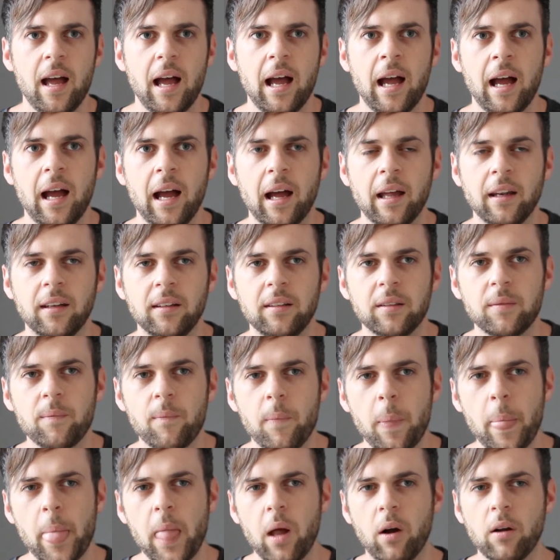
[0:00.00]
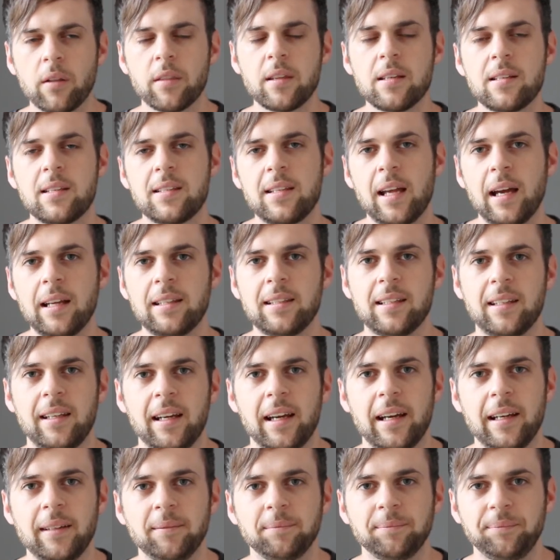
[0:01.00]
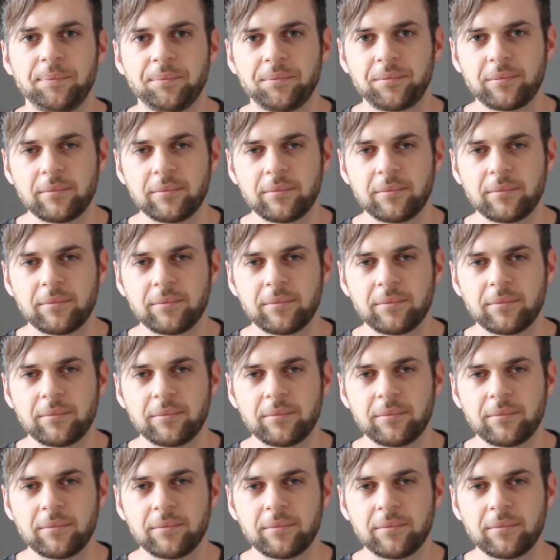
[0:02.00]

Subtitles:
And on the Saturday